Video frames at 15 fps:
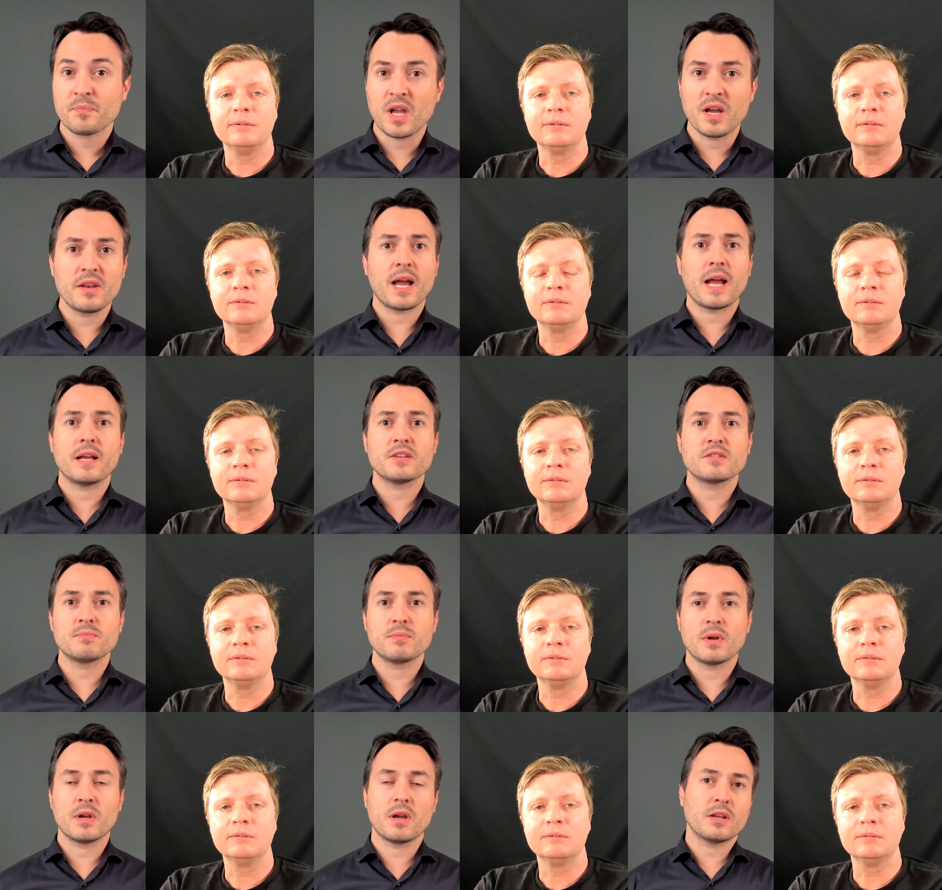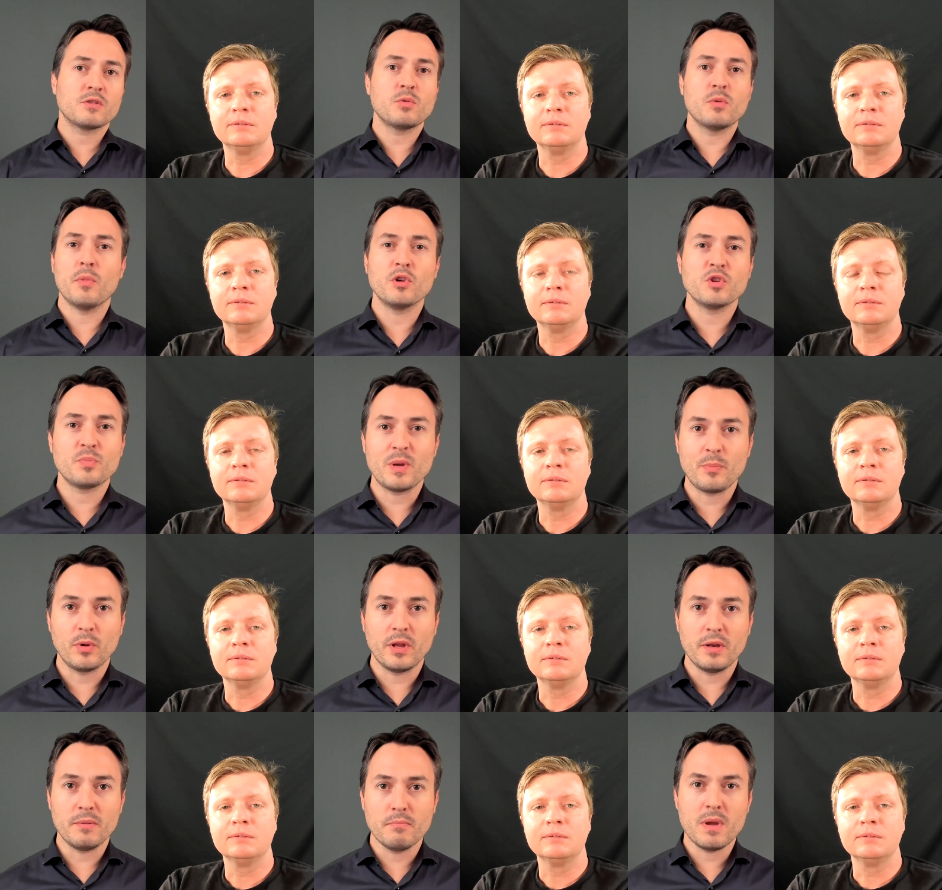Speaker 1: And as uh, as with most
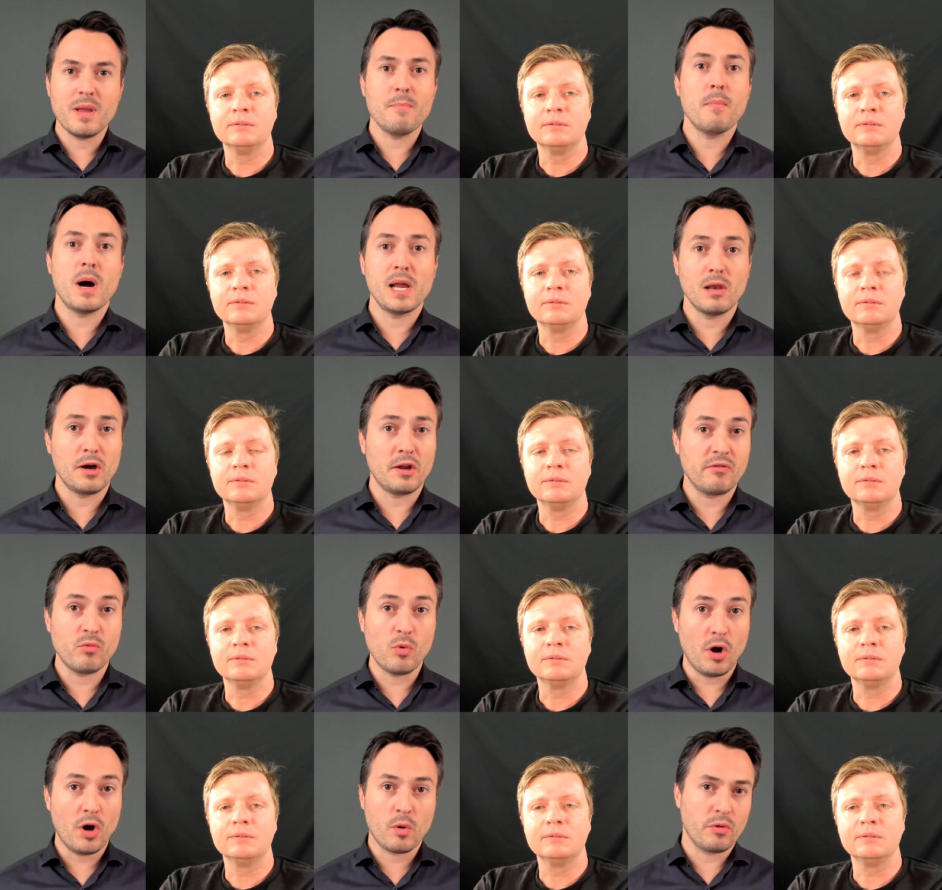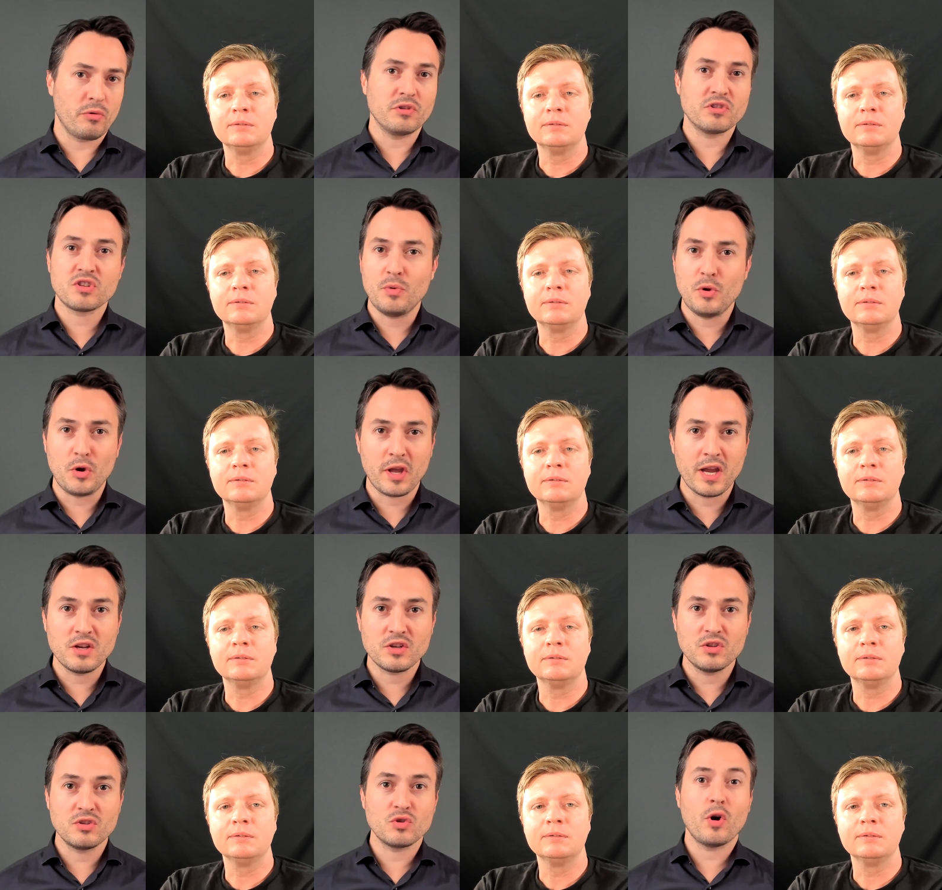people in in my line of work, whether it's
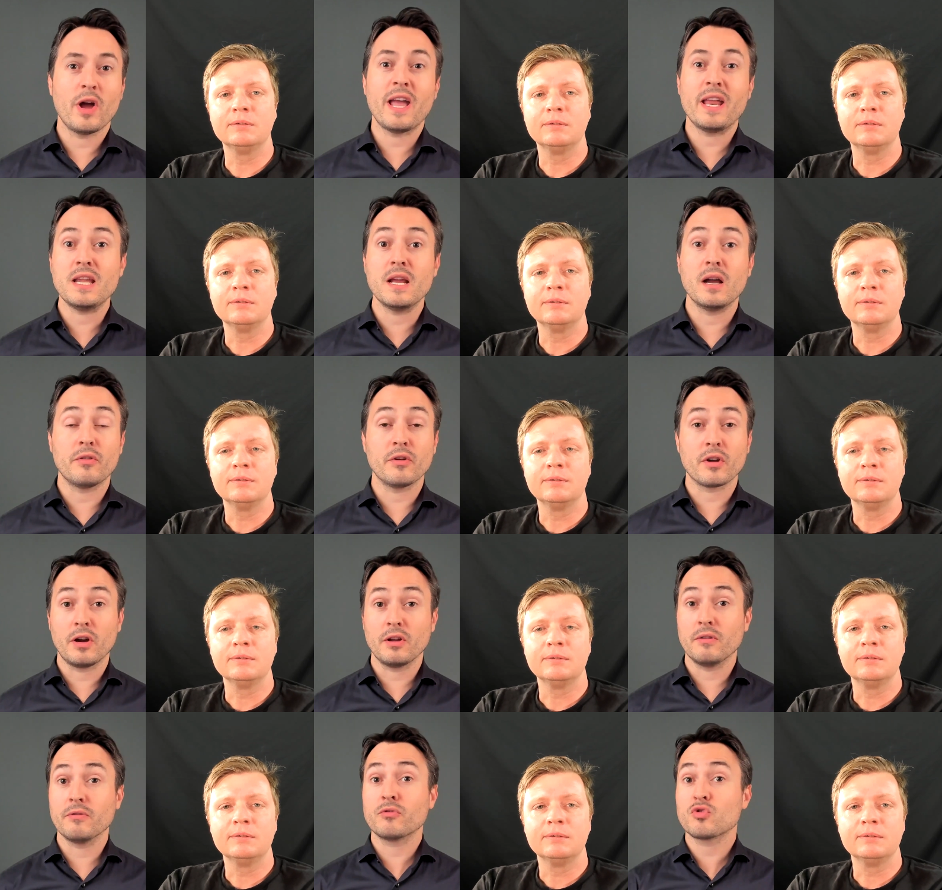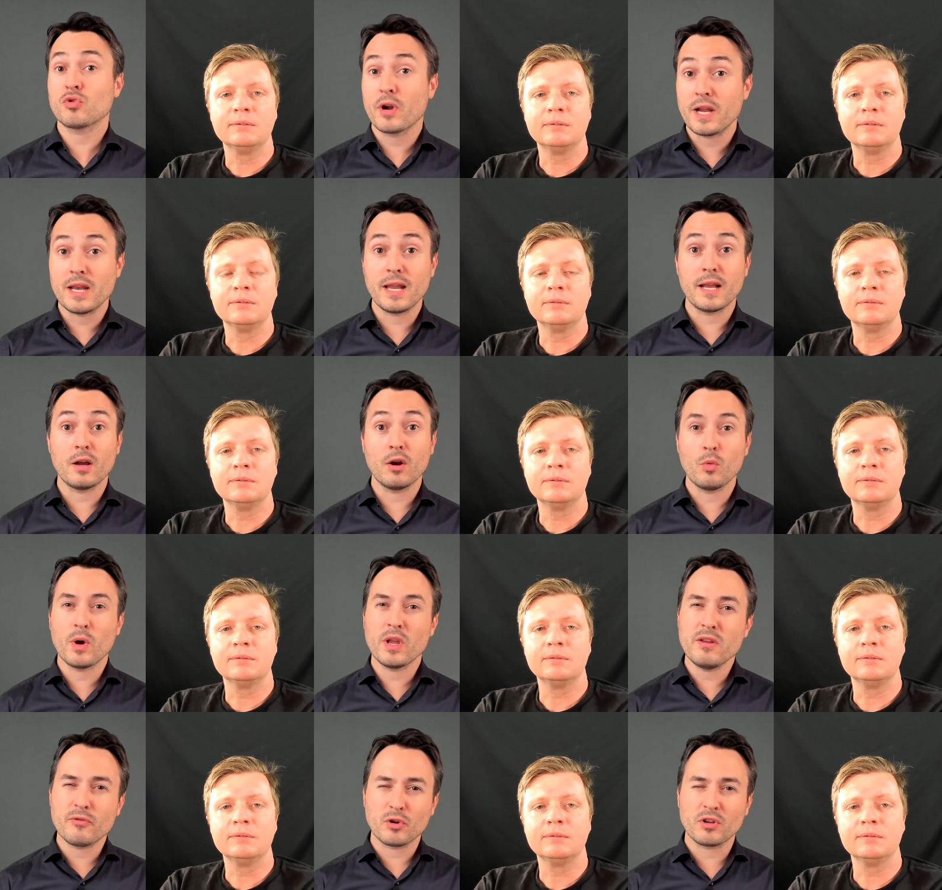communications or any other kind of training
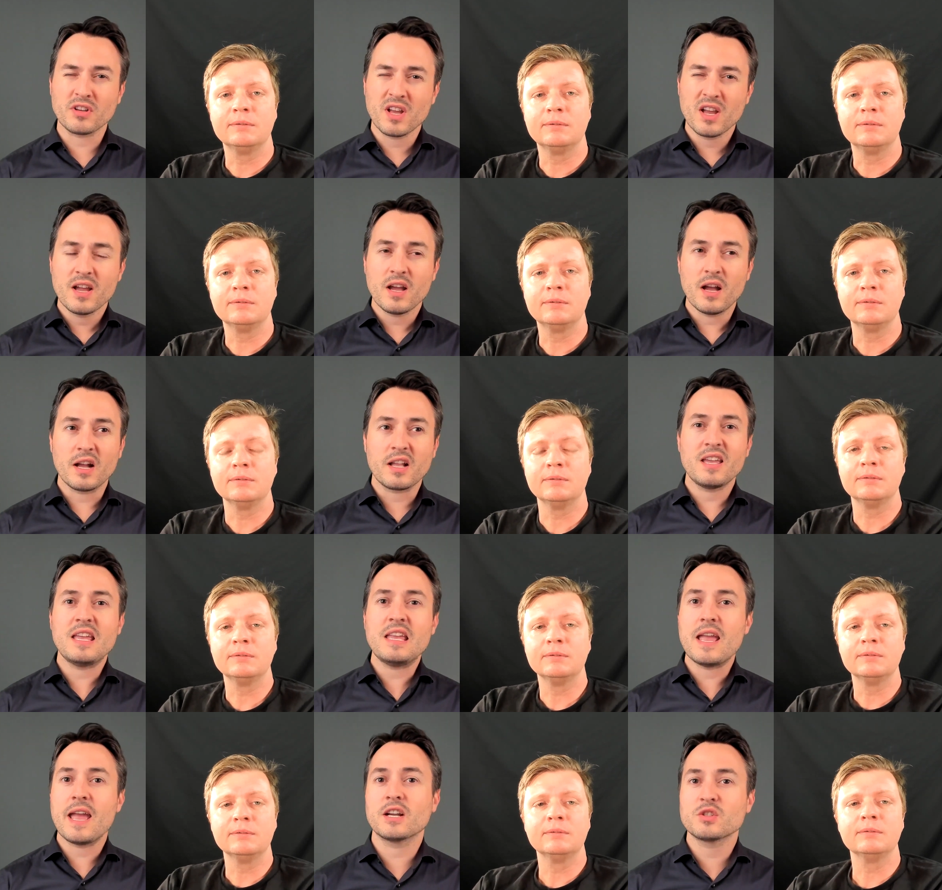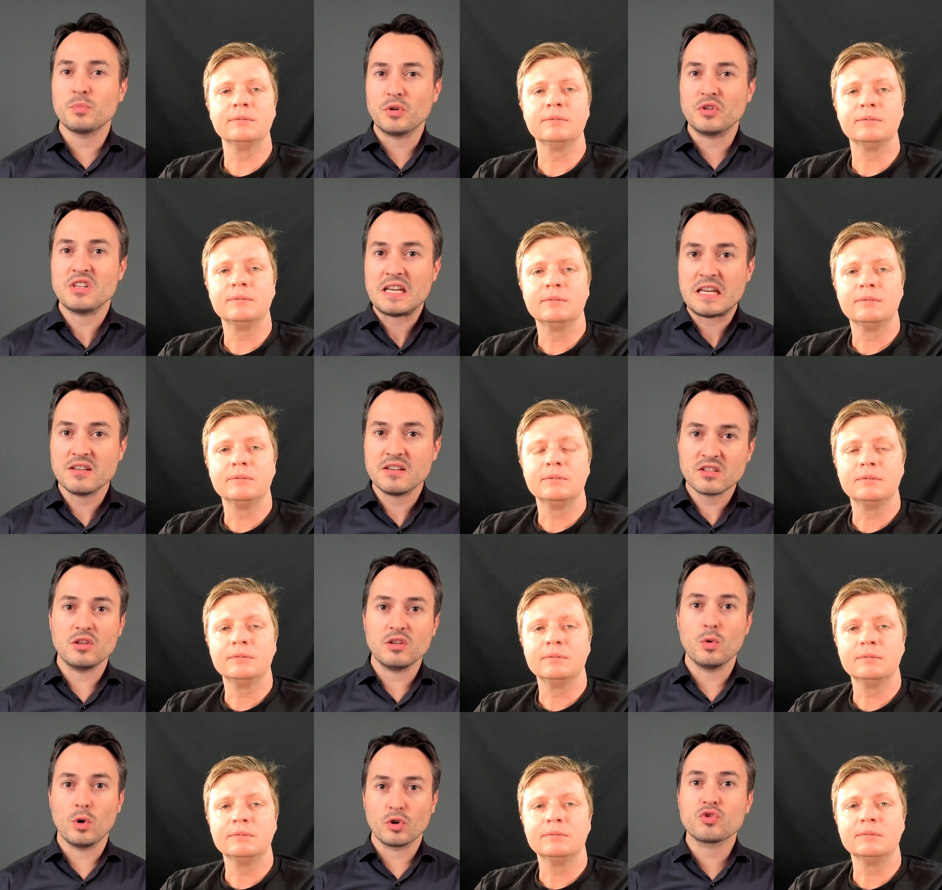where you've got a, a key expertise
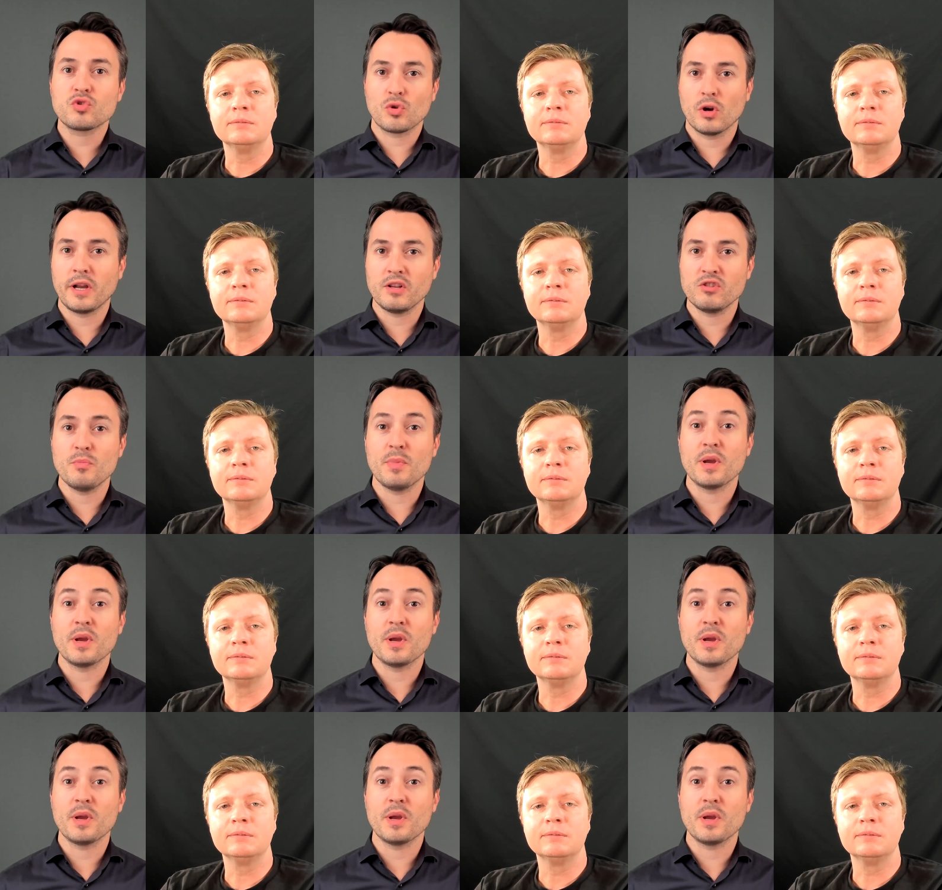that you are trying to